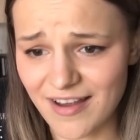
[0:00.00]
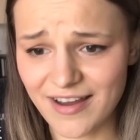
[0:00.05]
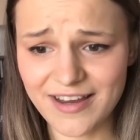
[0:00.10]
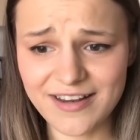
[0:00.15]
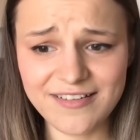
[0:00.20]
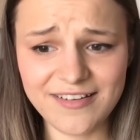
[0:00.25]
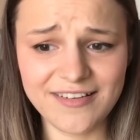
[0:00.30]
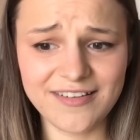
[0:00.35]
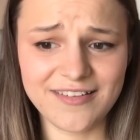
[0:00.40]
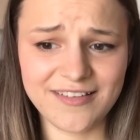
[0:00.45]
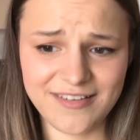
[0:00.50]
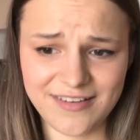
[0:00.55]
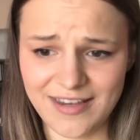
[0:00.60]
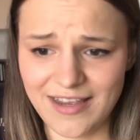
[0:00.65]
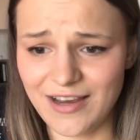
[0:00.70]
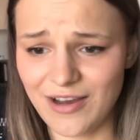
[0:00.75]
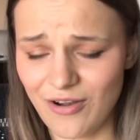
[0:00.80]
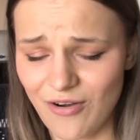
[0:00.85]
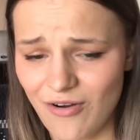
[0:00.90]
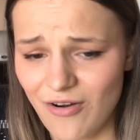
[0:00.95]
I can just
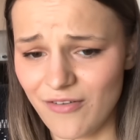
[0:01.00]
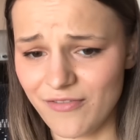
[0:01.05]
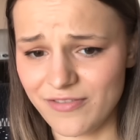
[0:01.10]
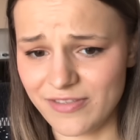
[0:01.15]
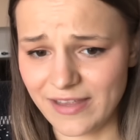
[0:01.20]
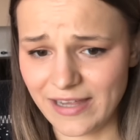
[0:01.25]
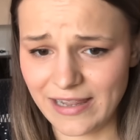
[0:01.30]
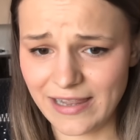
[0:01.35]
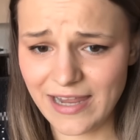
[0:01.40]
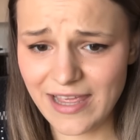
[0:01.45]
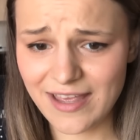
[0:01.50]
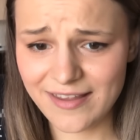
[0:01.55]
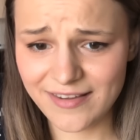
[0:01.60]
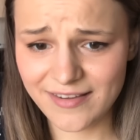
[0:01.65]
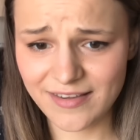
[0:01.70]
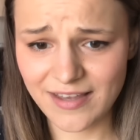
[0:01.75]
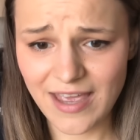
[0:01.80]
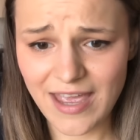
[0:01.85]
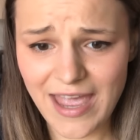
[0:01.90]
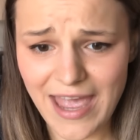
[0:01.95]
tick off the
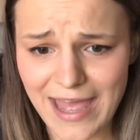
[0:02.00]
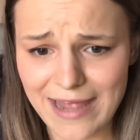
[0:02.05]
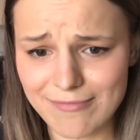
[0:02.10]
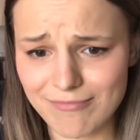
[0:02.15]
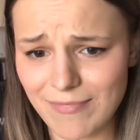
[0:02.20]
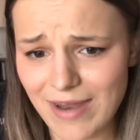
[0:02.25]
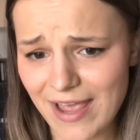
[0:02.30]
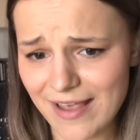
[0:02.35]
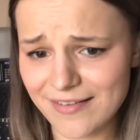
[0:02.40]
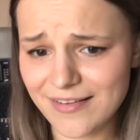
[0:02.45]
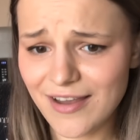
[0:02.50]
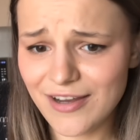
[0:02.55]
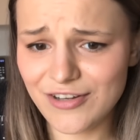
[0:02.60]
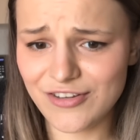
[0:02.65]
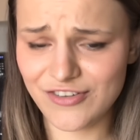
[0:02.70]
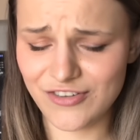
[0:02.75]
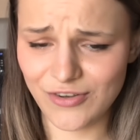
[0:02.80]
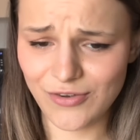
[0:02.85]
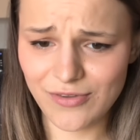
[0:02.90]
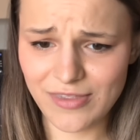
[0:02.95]
list, and as I
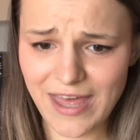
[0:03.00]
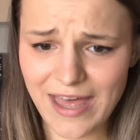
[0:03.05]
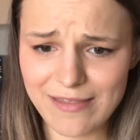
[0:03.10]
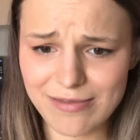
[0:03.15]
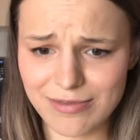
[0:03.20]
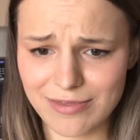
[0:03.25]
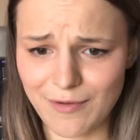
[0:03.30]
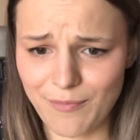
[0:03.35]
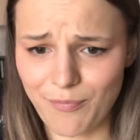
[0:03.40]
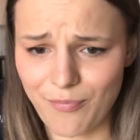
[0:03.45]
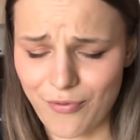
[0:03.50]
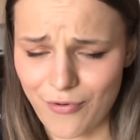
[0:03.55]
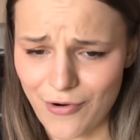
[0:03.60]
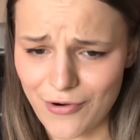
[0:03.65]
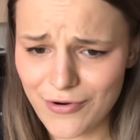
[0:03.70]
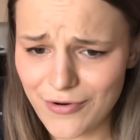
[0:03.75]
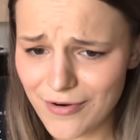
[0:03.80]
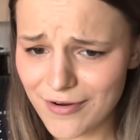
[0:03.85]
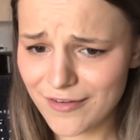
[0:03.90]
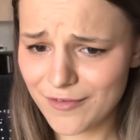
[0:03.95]
do that, the
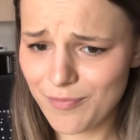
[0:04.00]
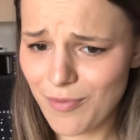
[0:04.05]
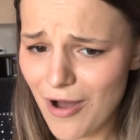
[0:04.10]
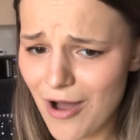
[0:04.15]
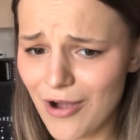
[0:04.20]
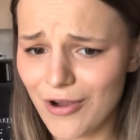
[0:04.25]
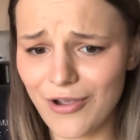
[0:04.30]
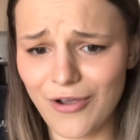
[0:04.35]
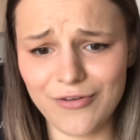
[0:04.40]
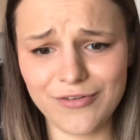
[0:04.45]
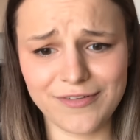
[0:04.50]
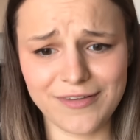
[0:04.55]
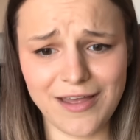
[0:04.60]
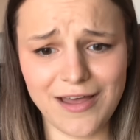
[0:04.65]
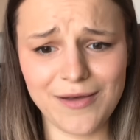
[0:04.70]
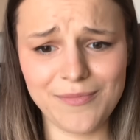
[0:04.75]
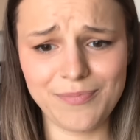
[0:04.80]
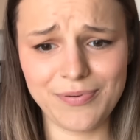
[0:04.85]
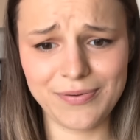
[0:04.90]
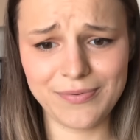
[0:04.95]
progress bar goes
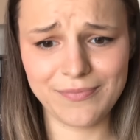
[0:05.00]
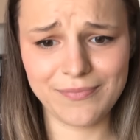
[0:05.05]
up.